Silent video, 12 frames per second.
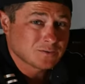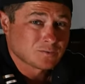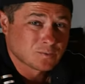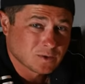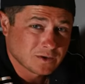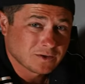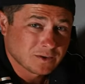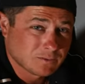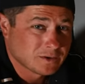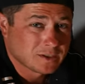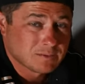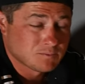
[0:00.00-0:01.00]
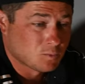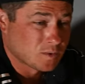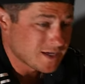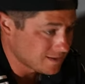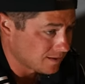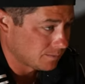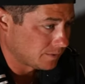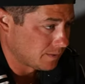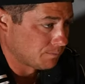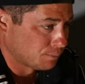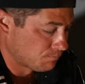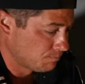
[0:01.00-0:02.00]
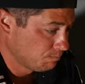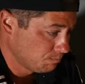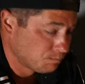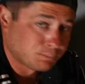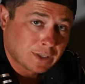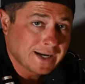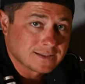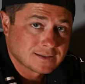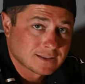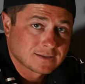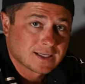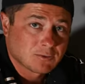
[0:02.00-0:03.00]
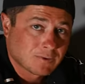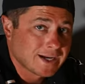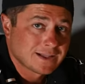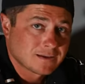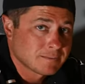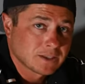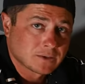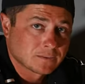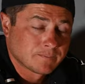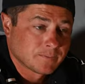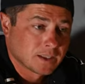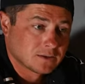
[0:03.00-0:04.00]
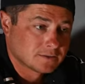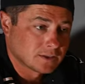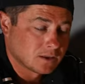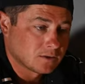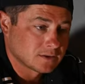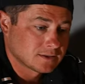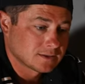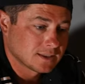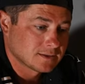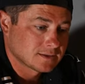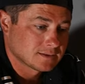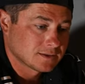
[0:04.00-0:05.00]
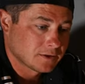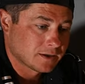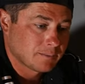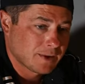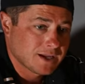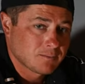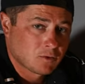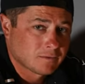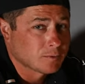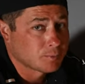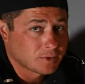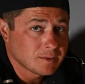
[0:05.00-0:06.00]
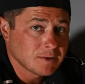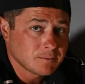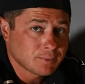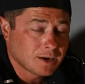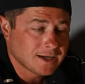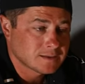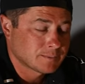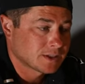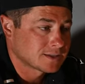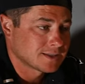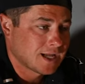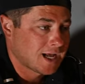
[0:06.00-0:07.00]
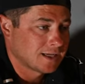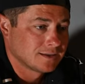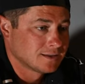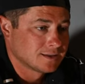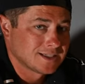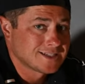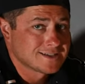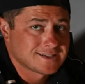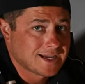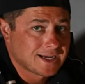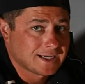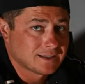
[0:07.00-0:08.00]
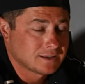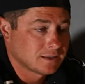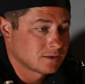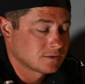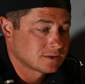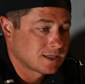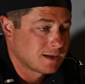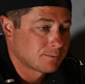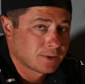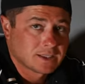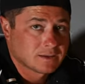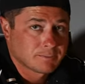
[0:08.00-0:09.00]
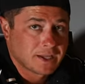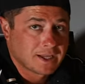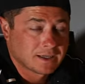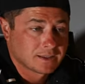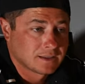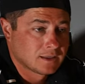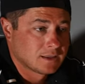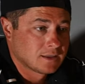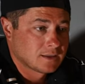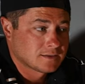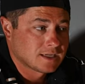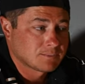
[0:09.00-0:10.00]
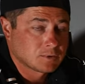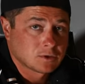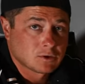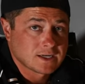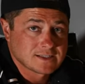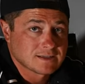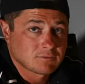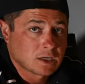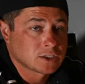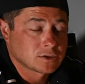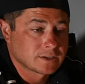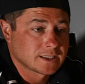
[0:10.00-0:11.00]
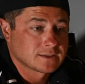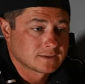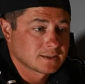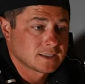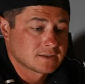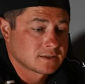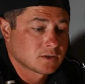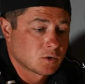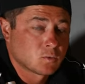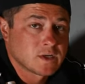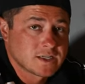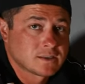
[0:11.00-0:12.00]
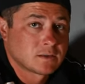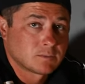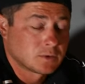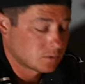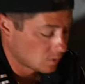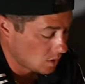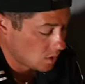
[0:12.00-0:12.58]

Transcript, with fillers: really, really reasonably priced. It's like right in the middle. So it's, it's, you're gonna pay more of a premium price, but it's not insane. You know, it's not break the bank type crazy luxury. It's, it's a reasonable,